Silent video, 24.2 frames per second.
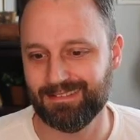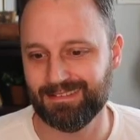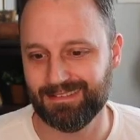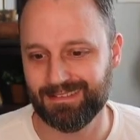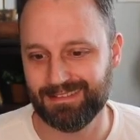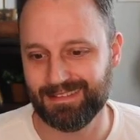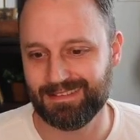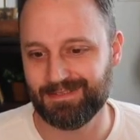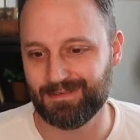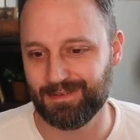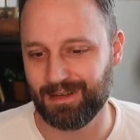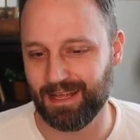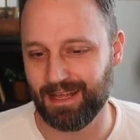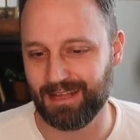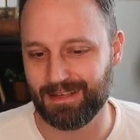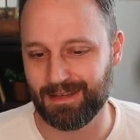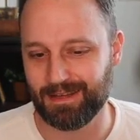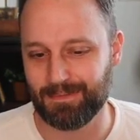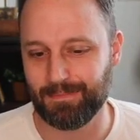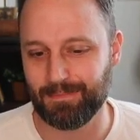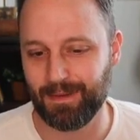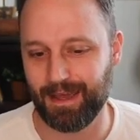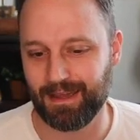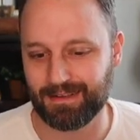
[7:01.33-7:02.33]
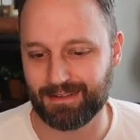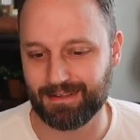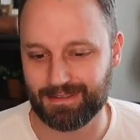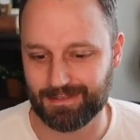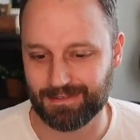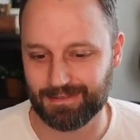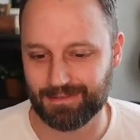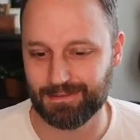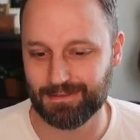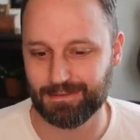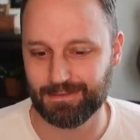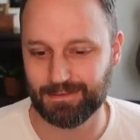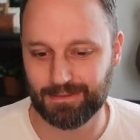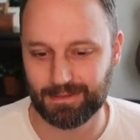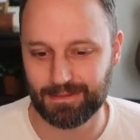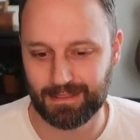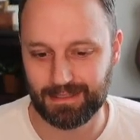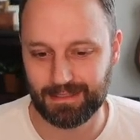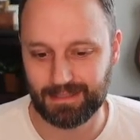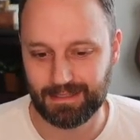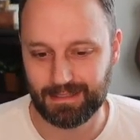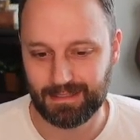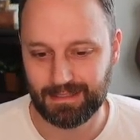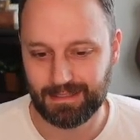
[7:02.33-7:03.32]
when I come back to,
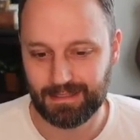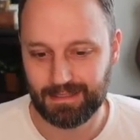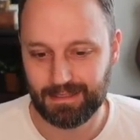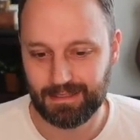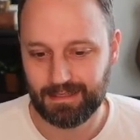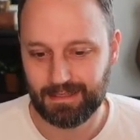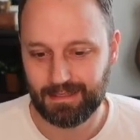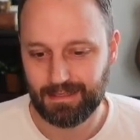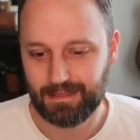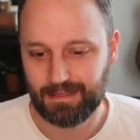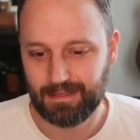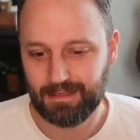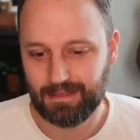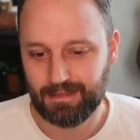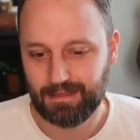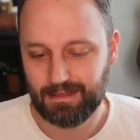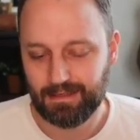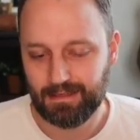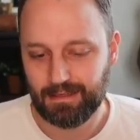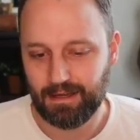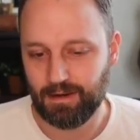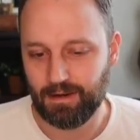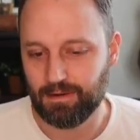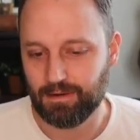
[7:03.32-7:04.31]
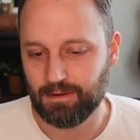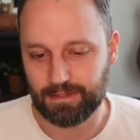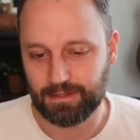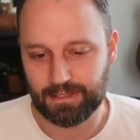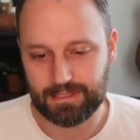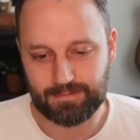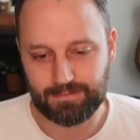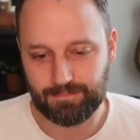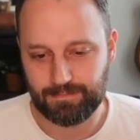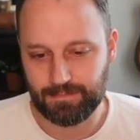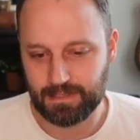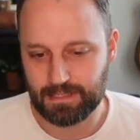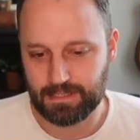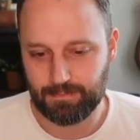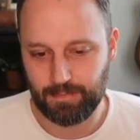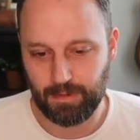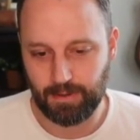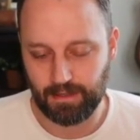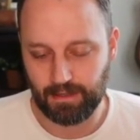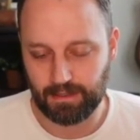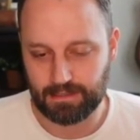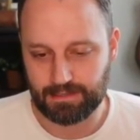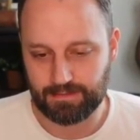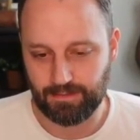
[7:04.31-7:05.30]
oh, this
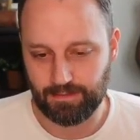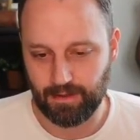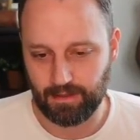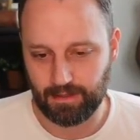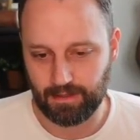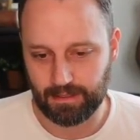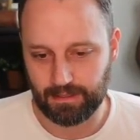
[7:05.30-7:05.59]
pawn is falling.